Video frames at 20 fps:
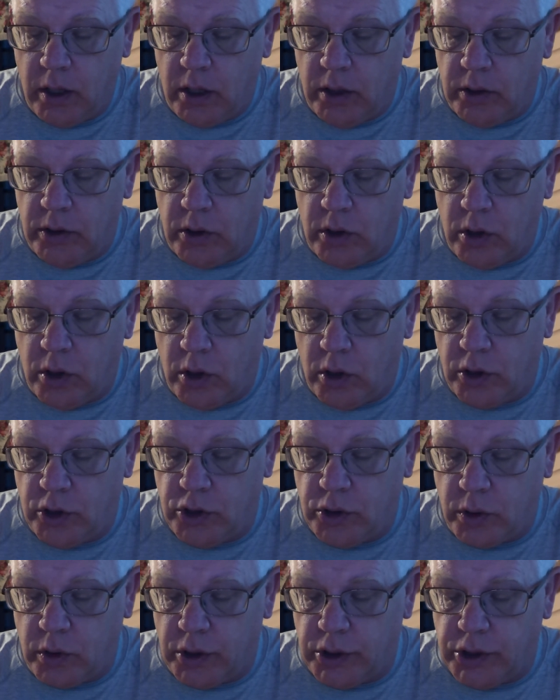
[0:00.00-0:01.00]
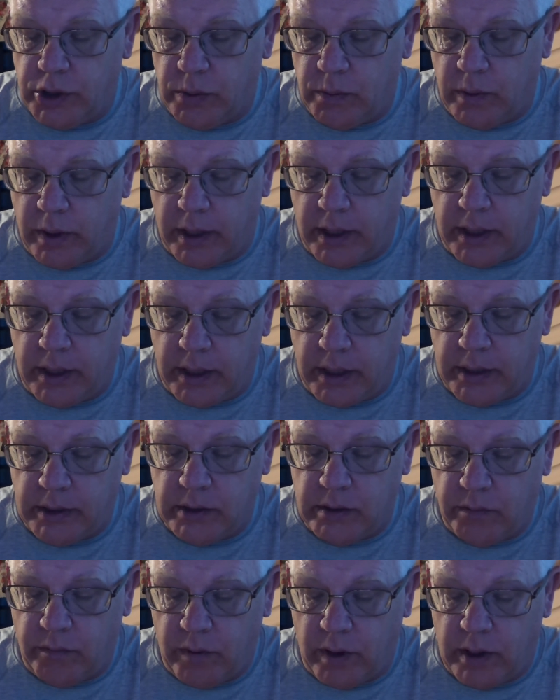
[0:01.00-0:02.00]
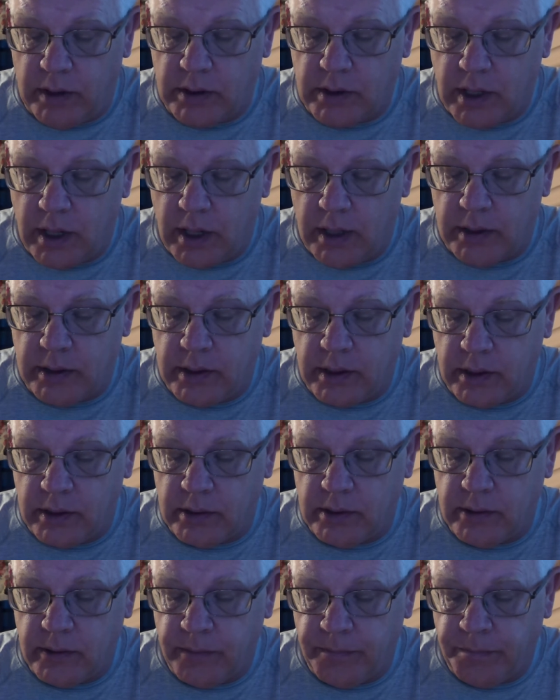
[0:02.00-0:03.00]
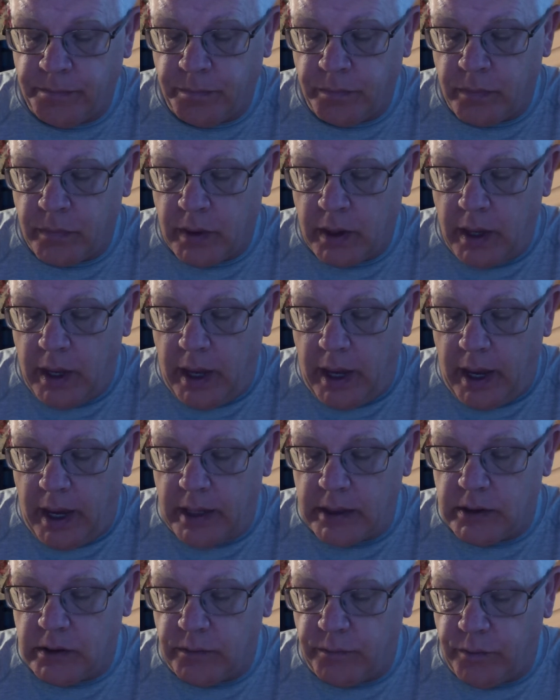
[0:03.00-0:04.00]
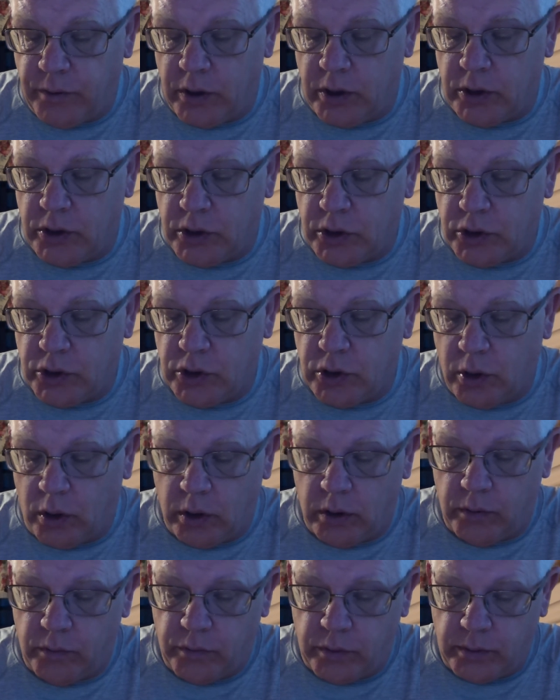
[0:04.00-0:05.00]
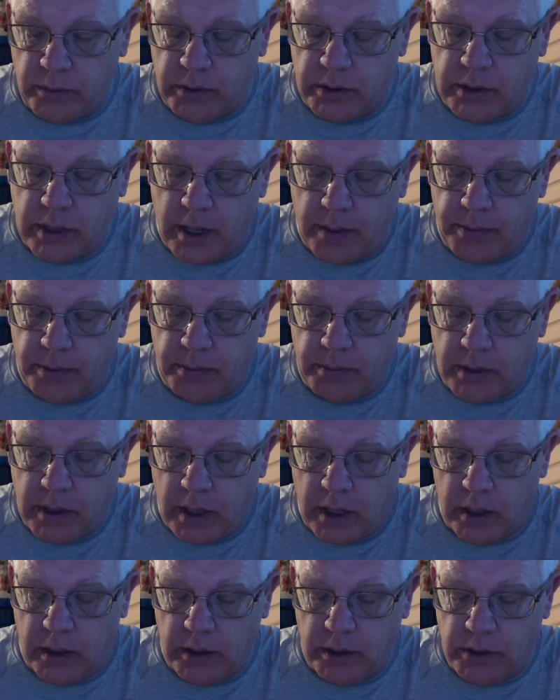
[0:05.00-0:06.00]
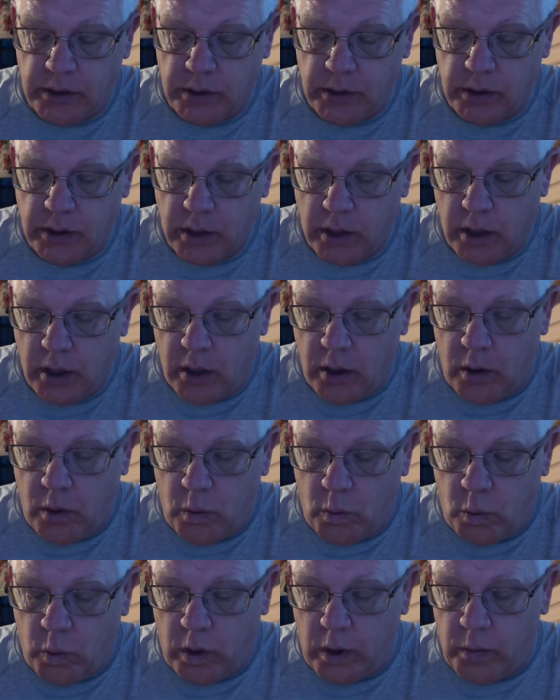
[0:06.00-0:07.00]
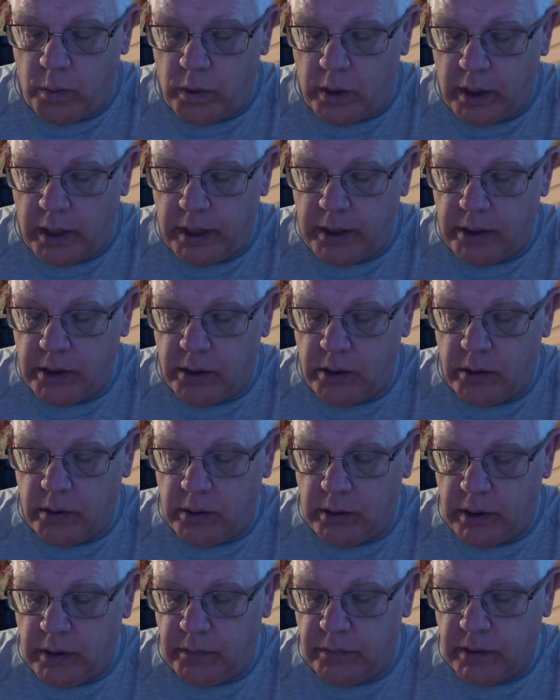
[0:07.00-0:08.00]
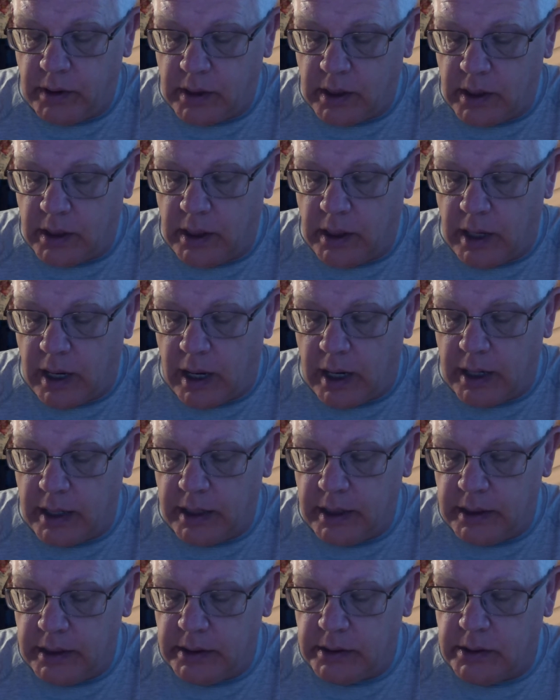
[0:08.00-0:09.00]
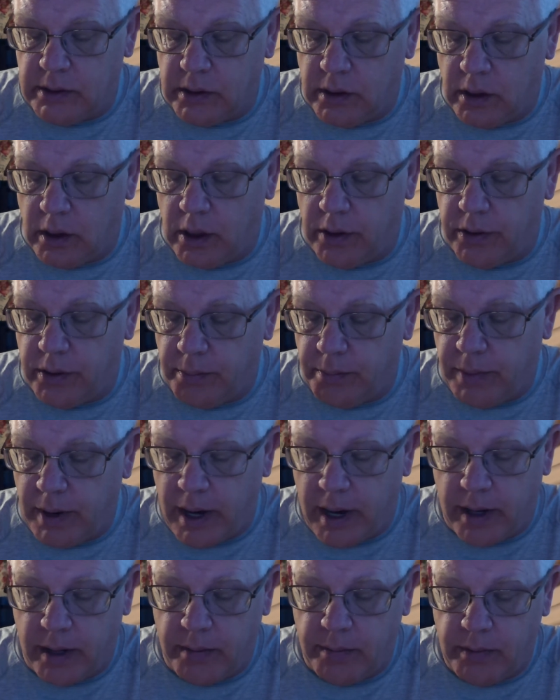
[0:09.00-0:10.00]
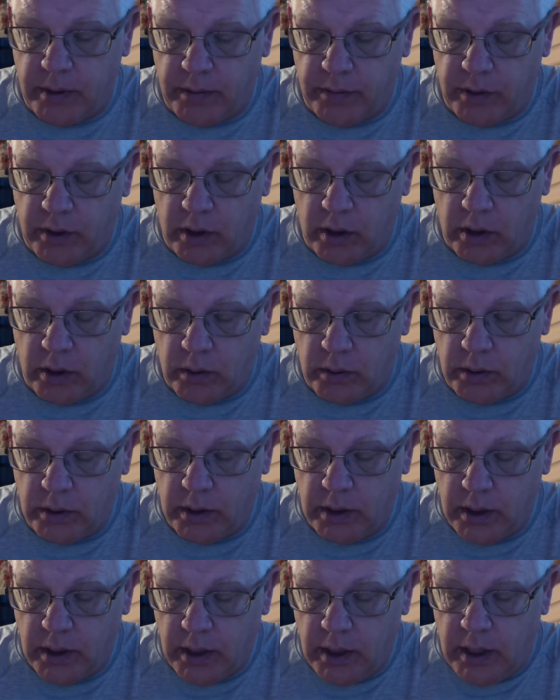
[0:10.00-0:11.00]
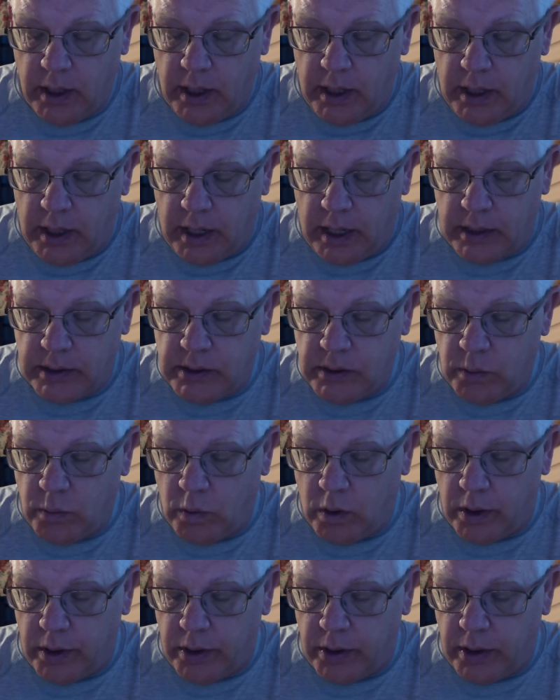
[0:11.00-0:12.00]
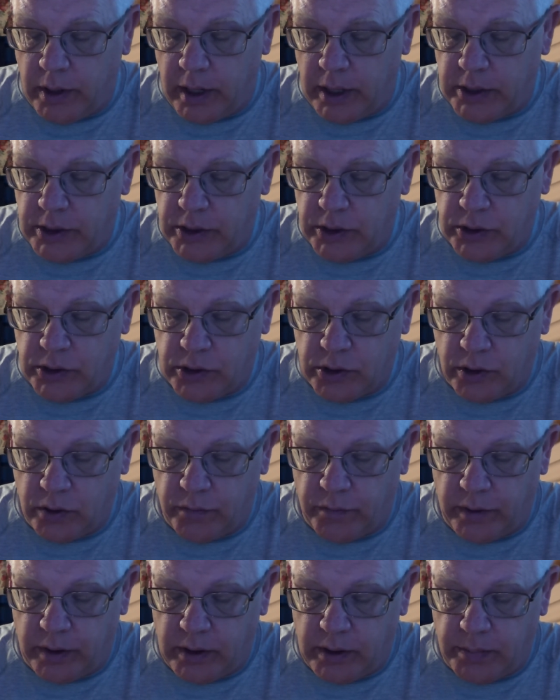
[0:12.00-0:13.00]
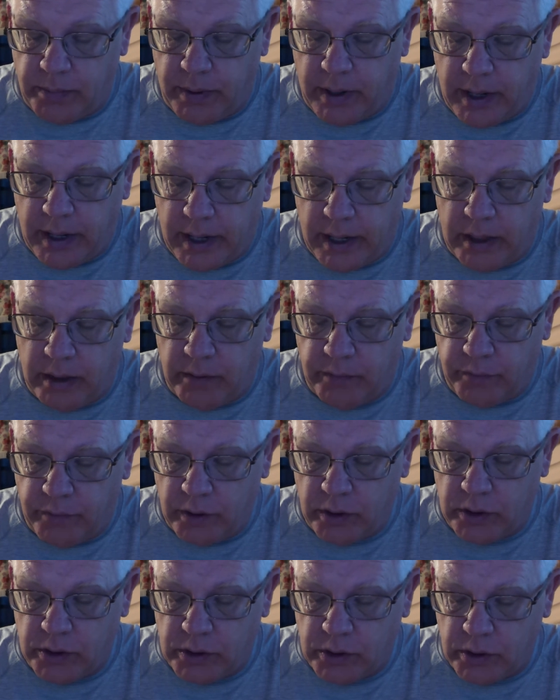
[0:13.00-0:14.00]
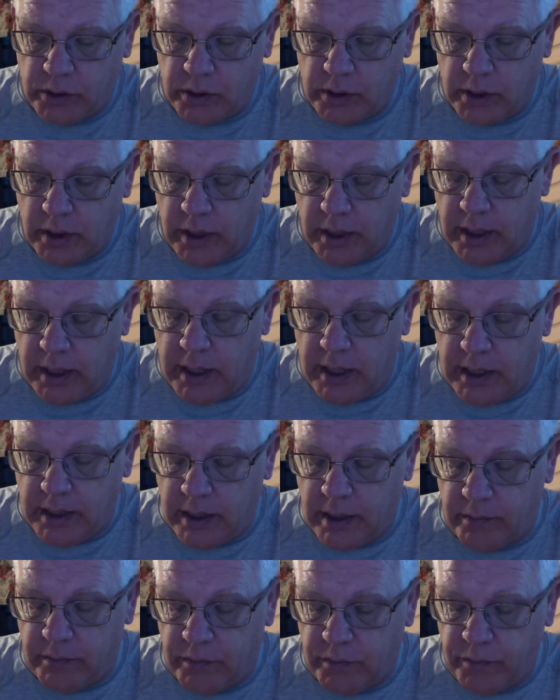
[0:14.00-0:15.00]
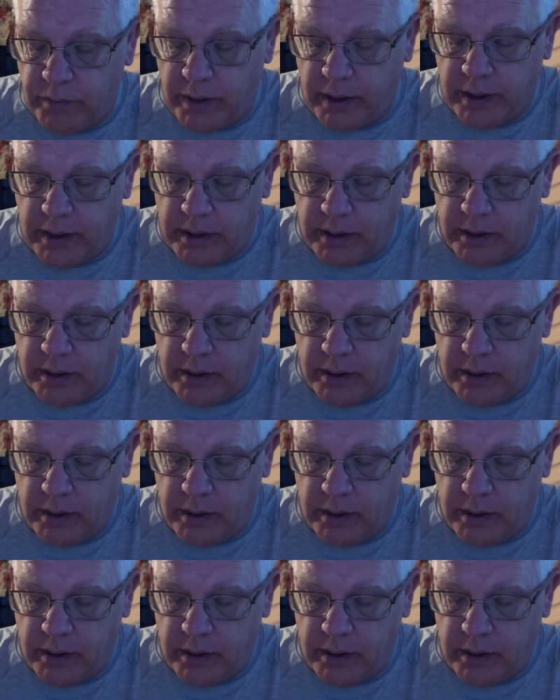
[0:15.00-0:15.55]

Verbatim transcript: To her joy, she recognized the van's contents as the furniture stolen from the Topham College. What will I do if the clock is on the bottom of the load? Nancy wondered as she surveyed the pile of furniture. I'll never find it.